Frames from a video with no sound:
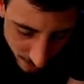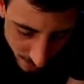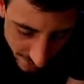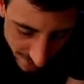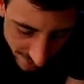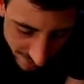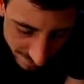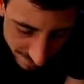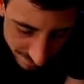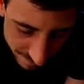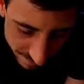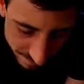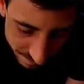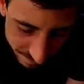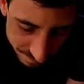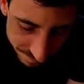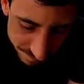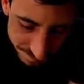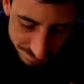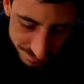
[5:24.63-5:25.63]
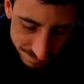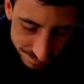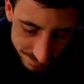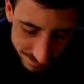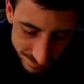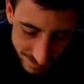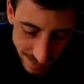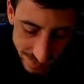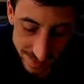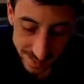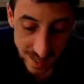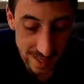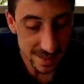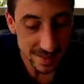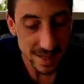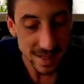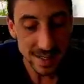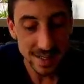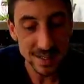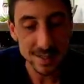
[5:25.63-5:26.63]
morning
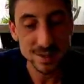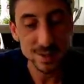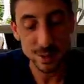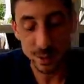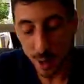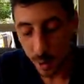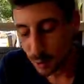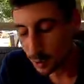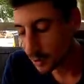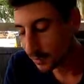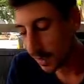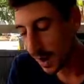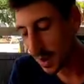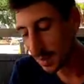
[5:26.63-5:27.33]
saying that he's the Doge